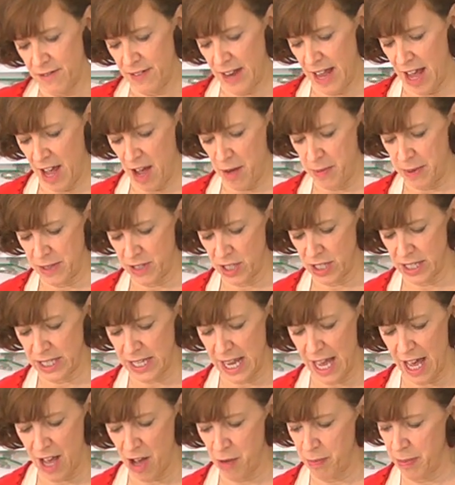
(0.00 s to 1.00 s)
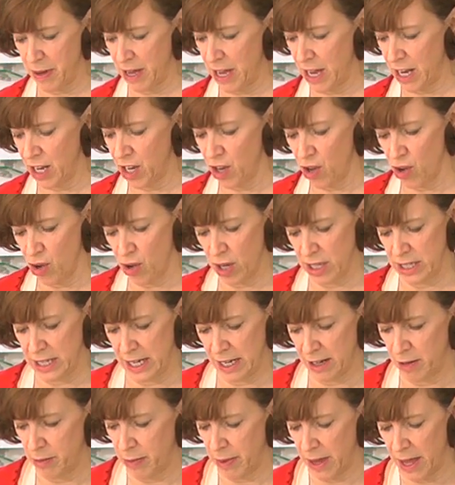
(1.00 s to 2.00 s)
flour, but just to help it along a
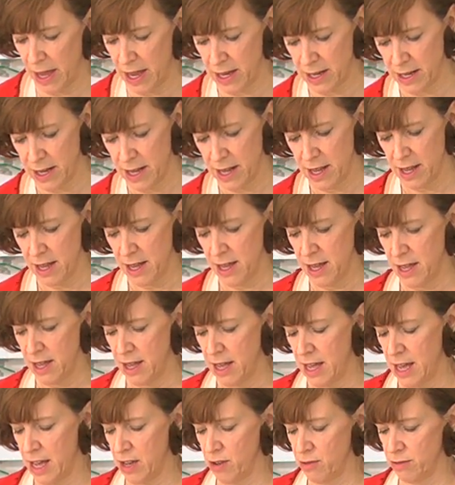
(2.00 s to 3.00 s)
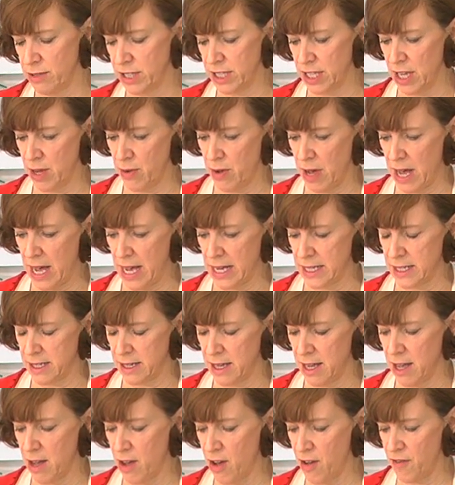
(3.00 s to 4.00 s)
little bit, I also add
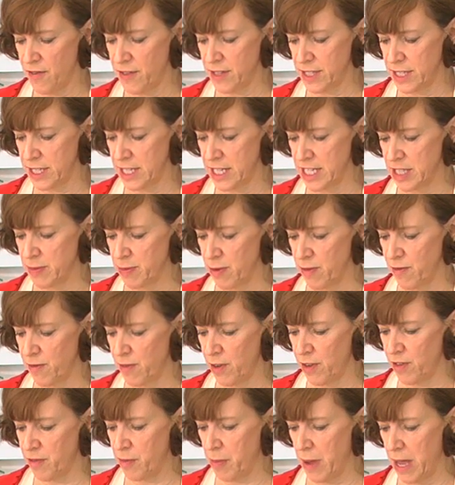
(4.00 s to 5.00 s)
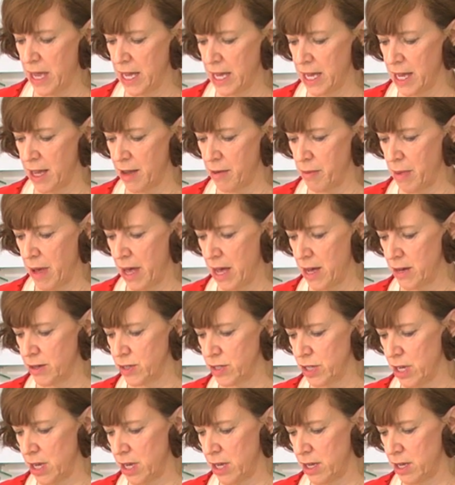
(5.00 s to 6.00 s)
half a teaspoonful of baking
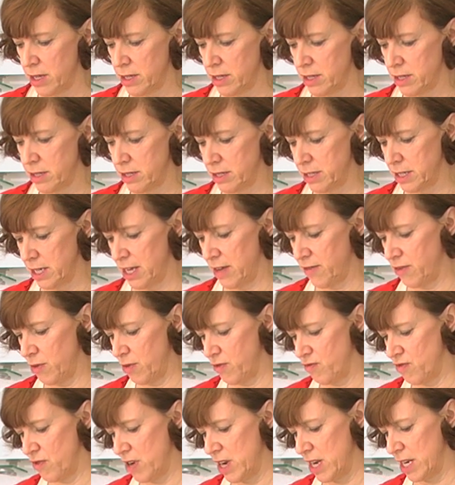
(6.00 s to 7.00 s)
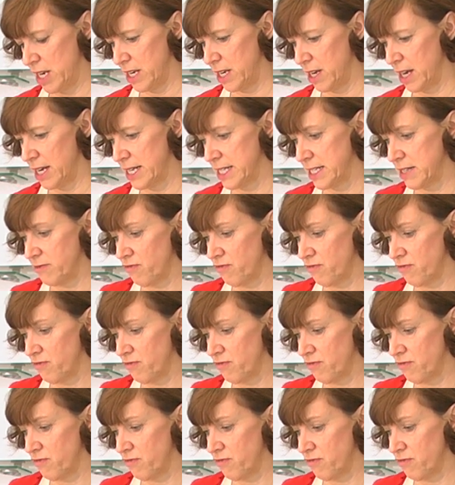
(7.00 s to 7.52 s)
powder to give you a really nice